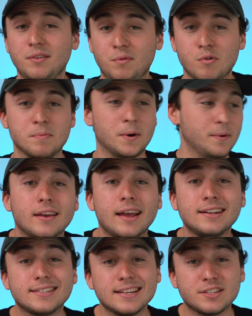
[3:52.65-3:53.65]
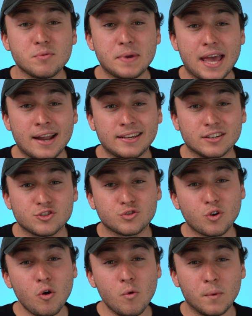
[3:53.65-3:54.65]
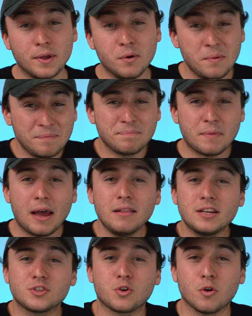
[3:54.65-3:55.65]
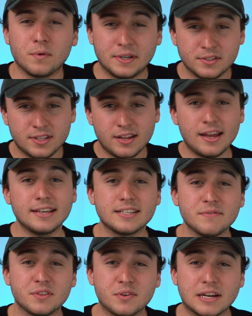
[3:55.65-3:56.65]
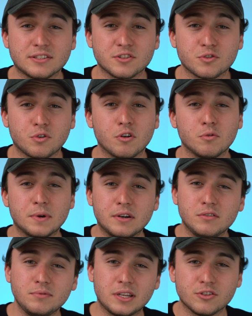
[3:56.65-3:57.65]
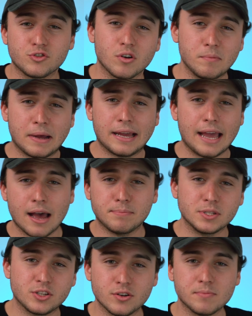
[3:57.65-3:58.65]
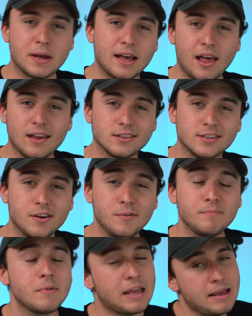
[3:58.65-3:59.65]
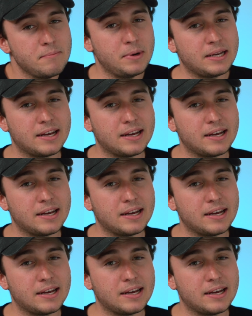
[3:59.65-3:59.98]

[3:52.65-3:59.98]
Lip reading: Rumor. And it says they'll be adding a scroll wheel. I like scroll wheels. The a7 III has a scroll wheel, control my aperture, my ISO. Pretty